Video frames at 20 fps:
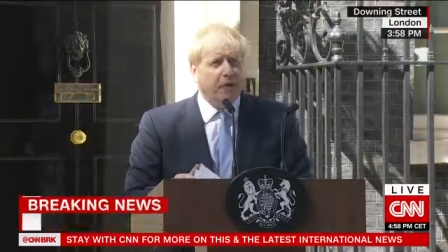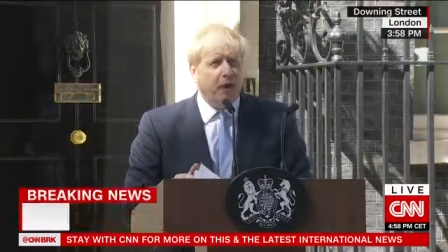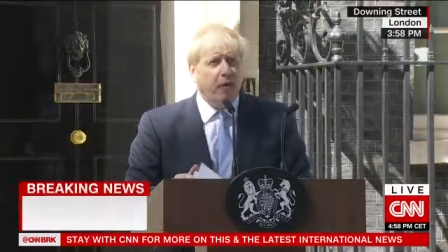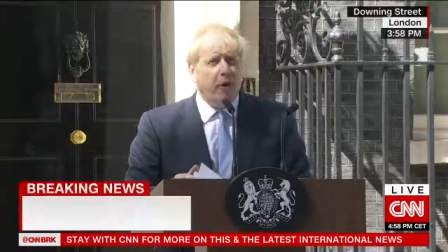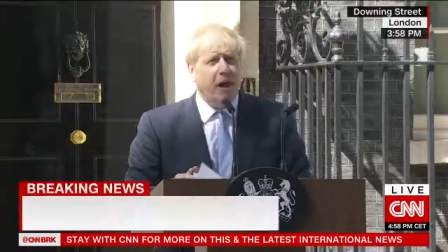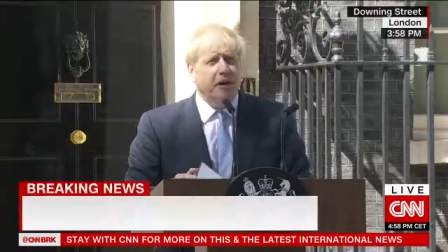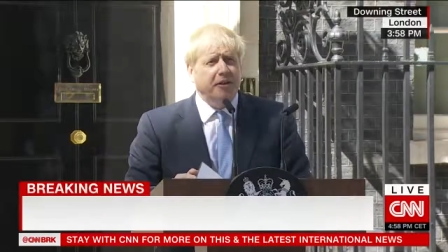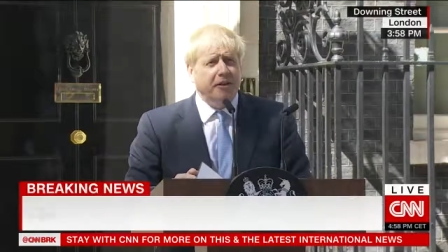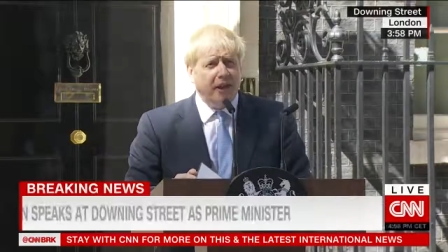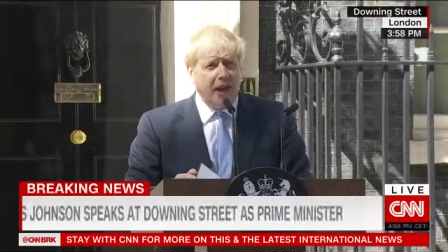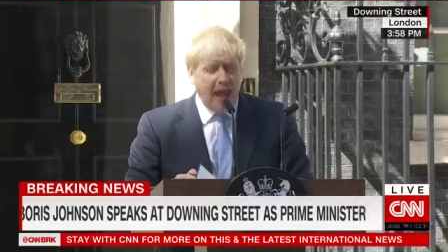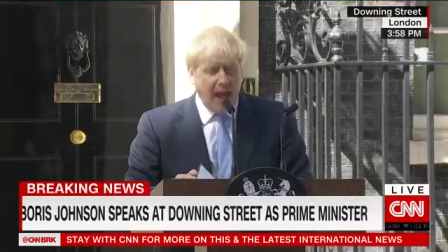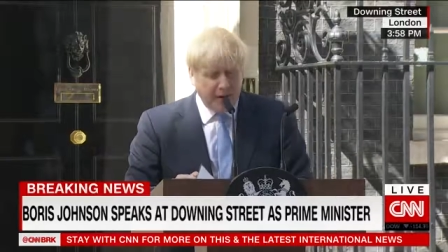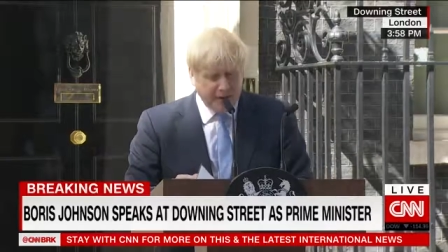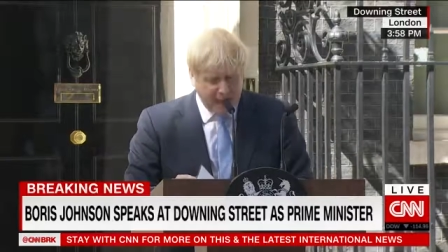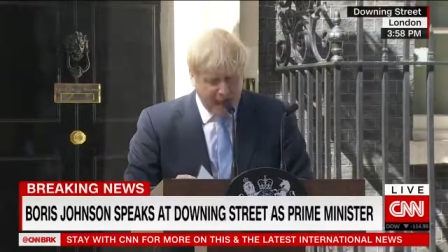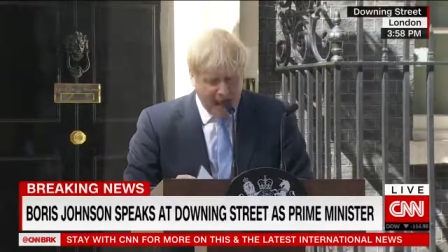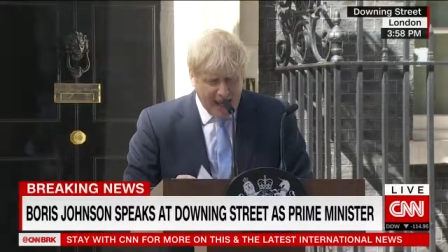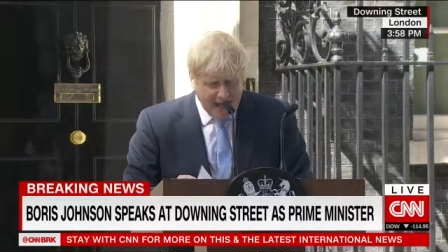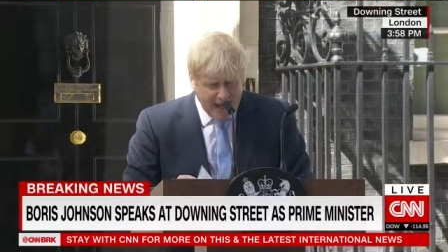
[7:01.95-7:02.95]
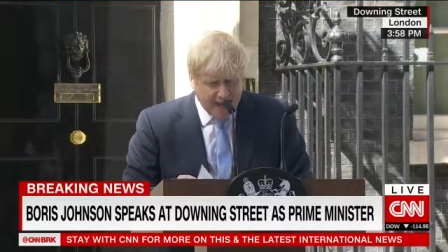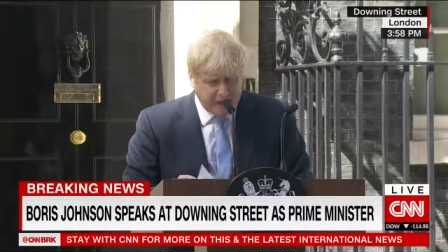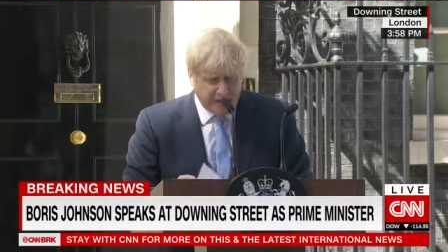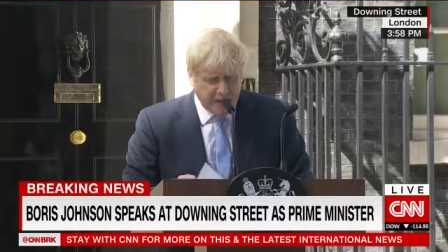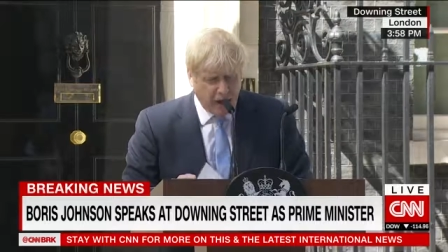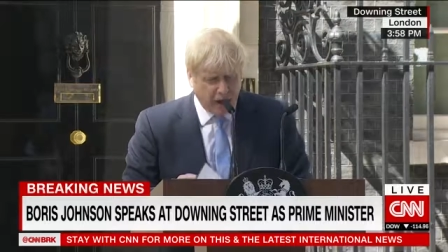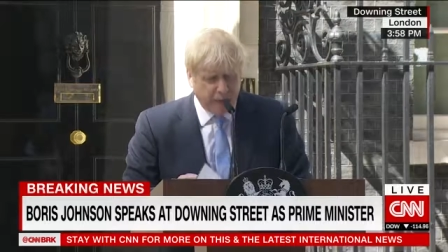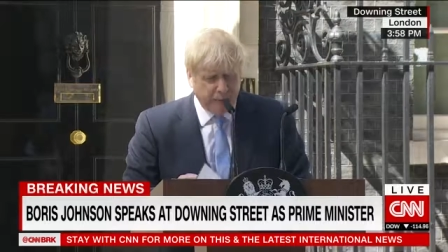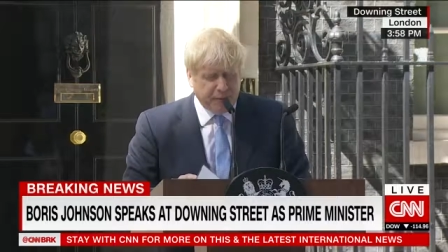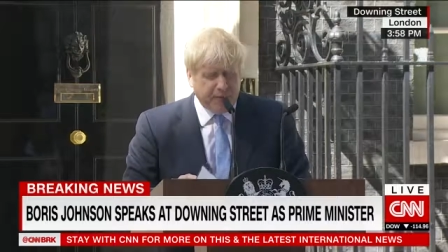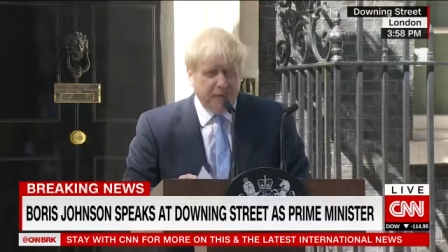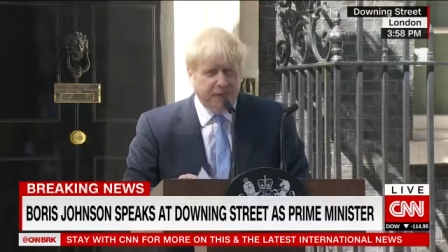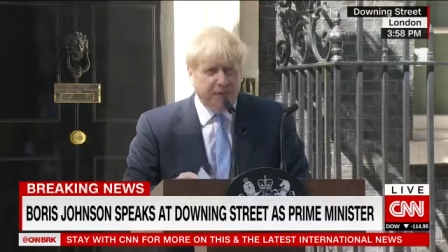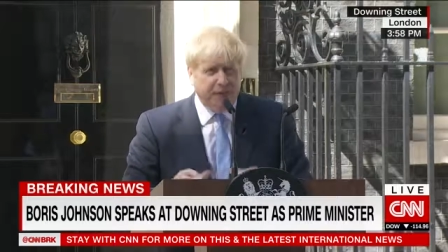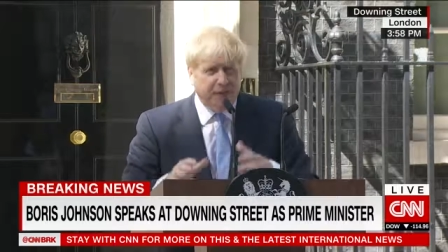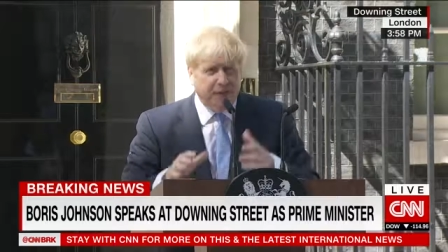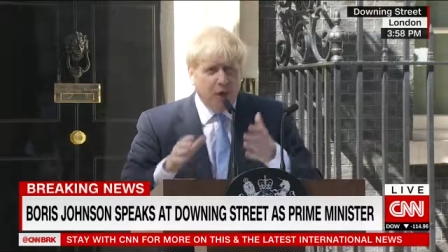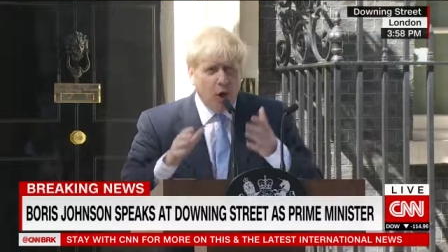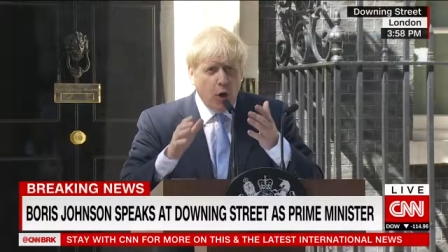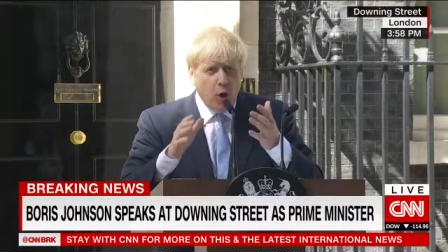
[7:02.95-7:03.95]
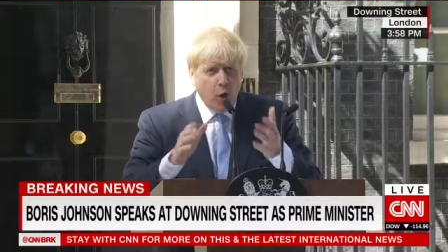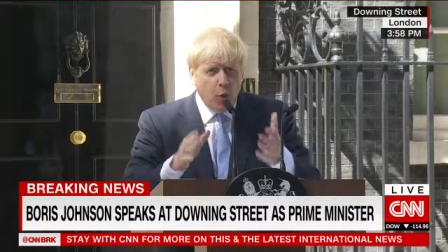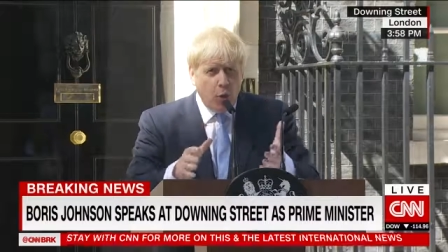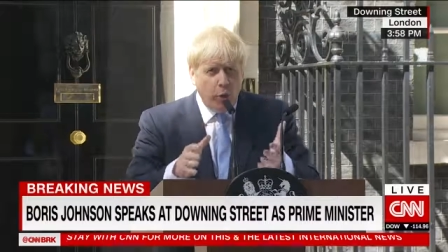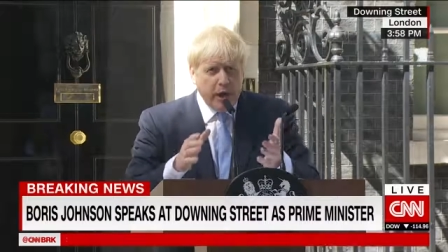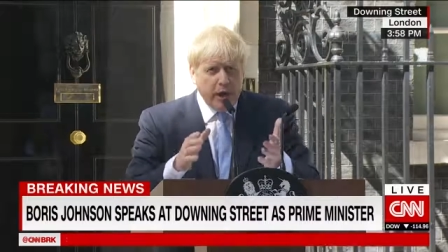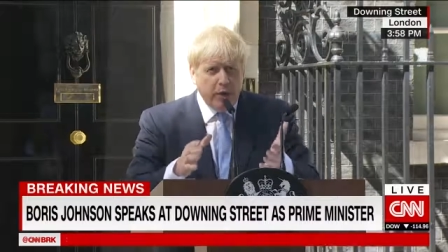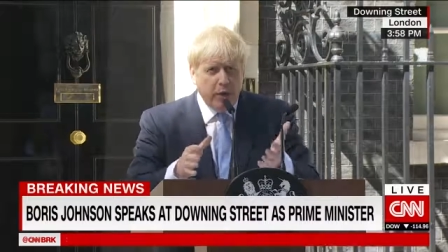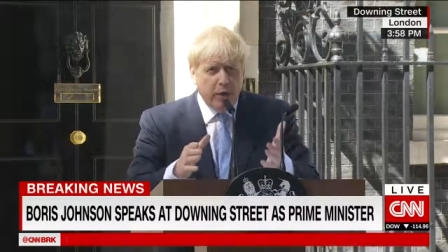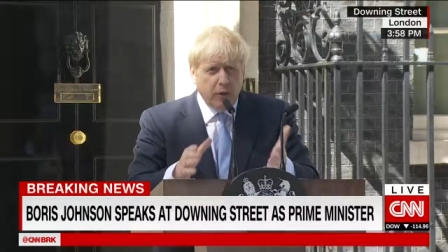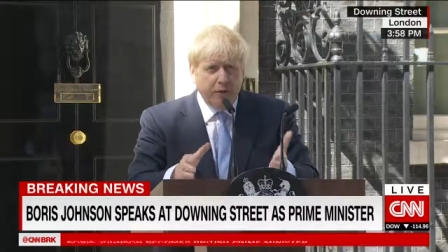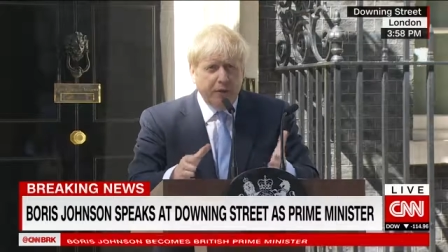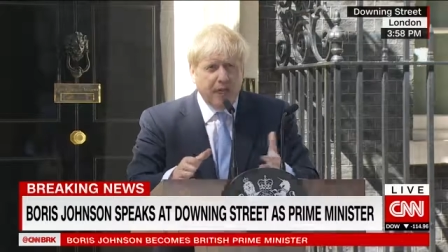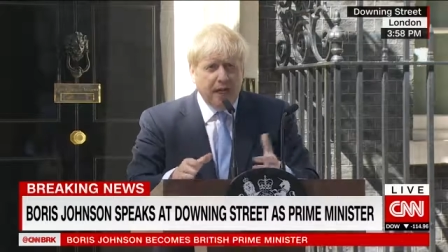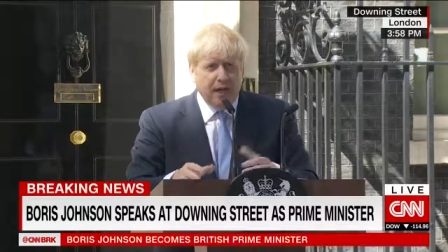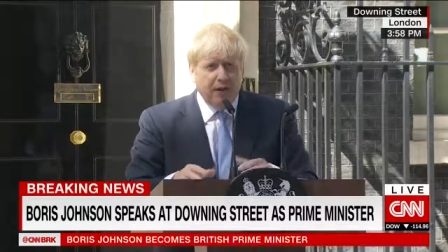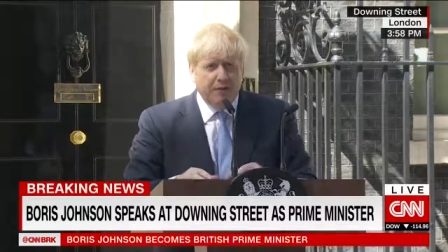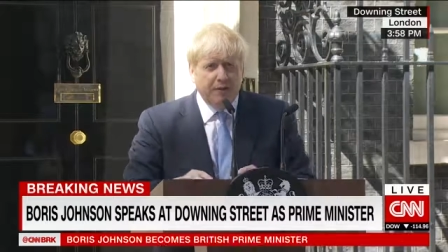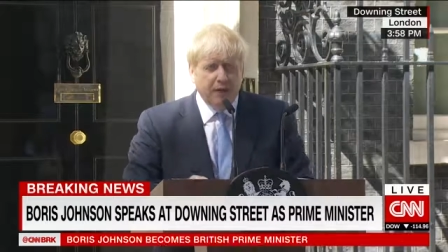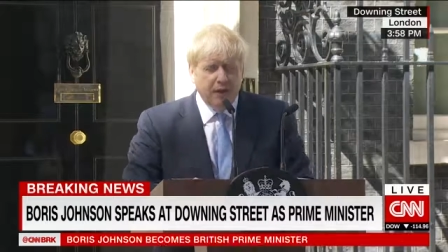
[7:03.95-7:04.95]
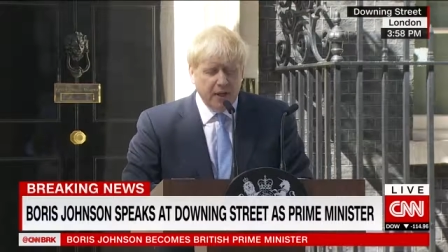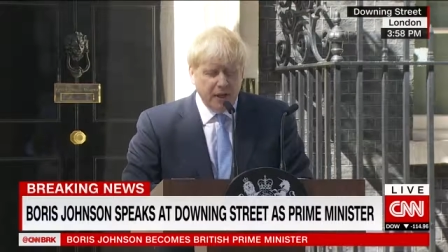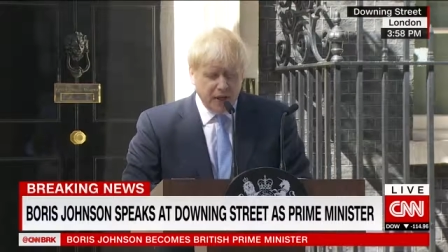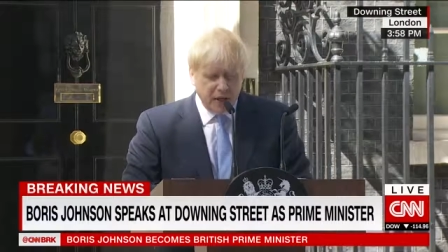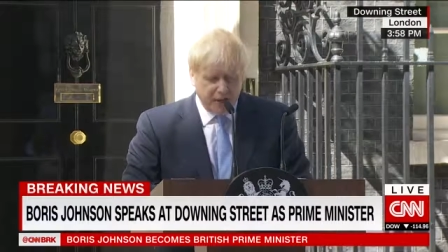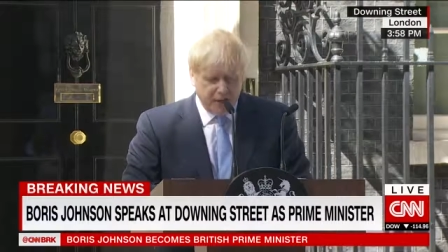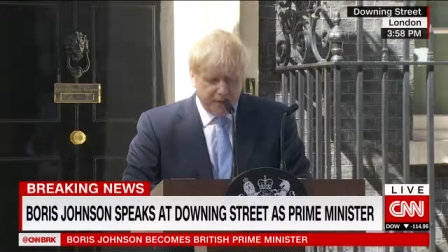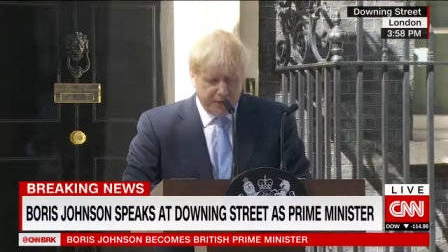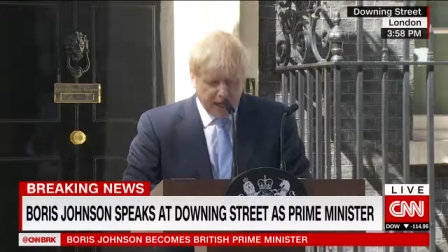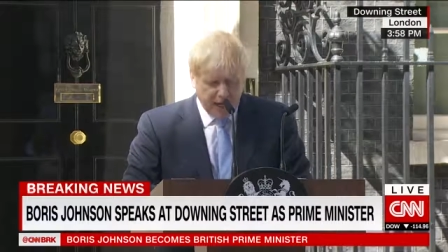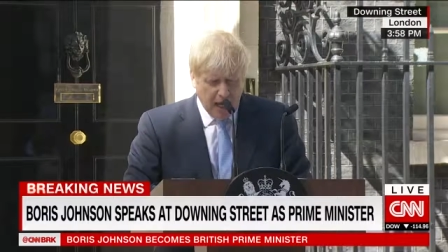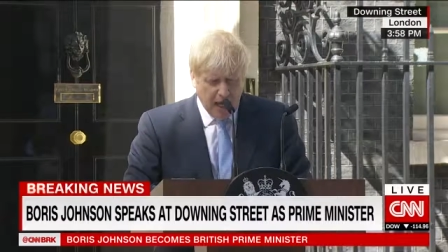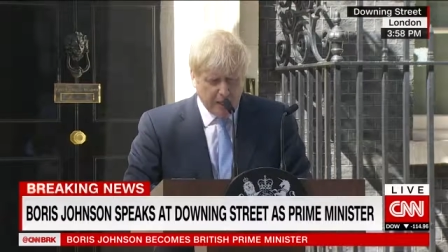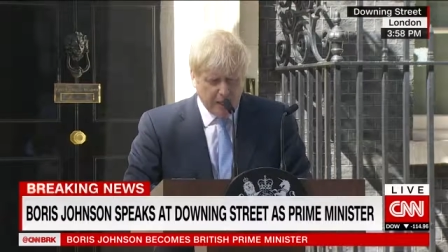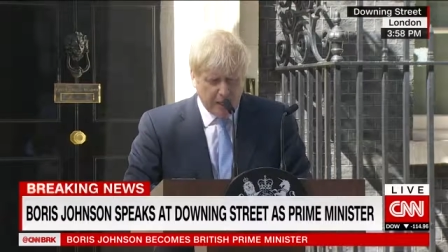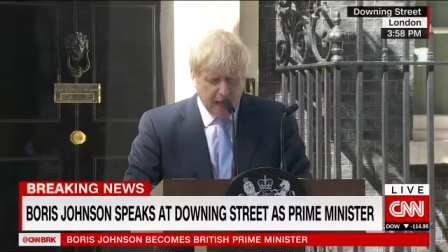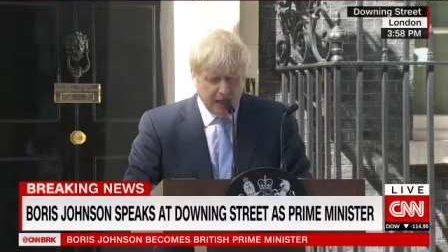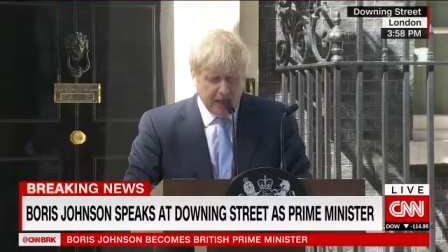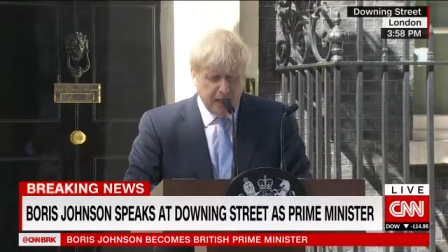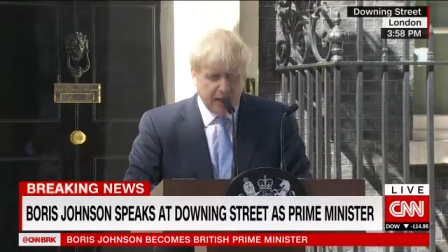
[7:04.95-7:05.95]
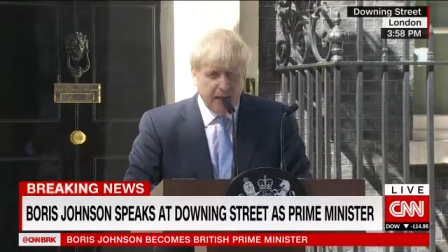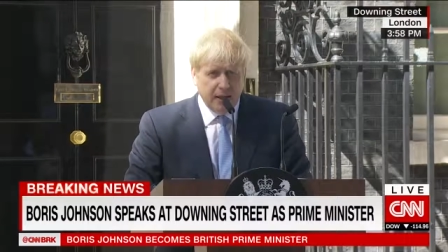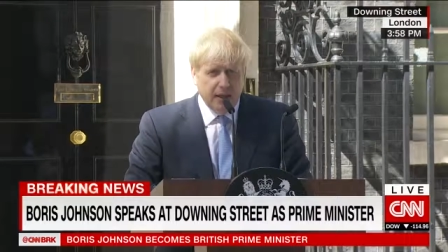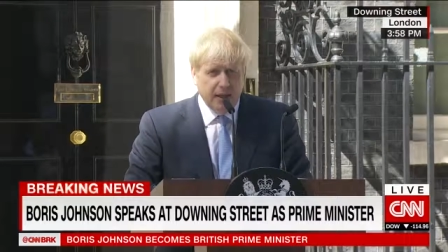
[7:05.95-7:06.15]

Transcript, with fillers: under, under any circumstances, we will need to get ready